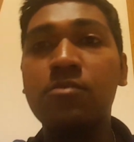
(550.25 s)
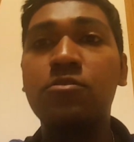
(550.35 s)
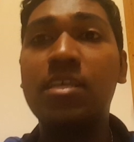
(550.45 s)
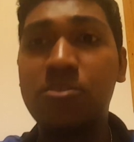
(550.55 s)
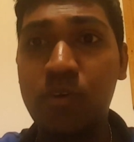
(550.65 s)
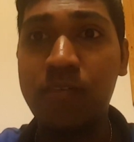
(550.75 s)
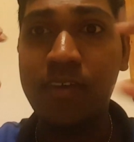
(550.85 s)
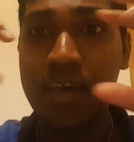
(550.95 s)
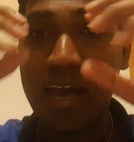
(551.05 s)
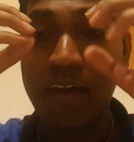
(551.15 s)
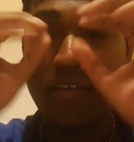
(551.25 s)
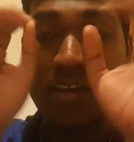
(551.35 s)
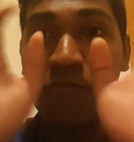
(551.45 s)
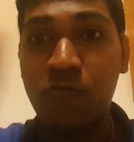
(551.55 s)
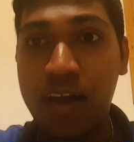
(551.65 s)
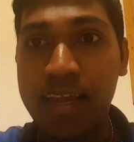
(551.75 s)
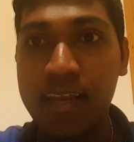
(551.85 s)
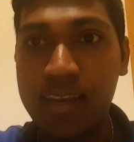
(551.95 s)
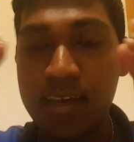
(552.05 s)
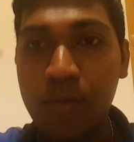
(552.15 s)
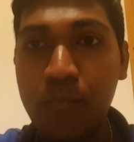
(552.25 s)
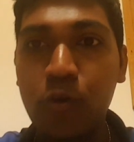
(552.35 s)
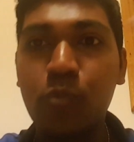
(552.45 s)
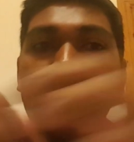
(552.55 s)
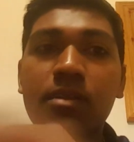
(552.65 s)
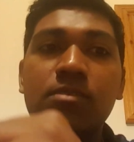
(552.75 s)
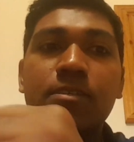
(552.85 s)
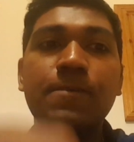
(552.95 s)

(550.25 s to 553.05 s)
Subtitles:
So that's why we are having wide pupils.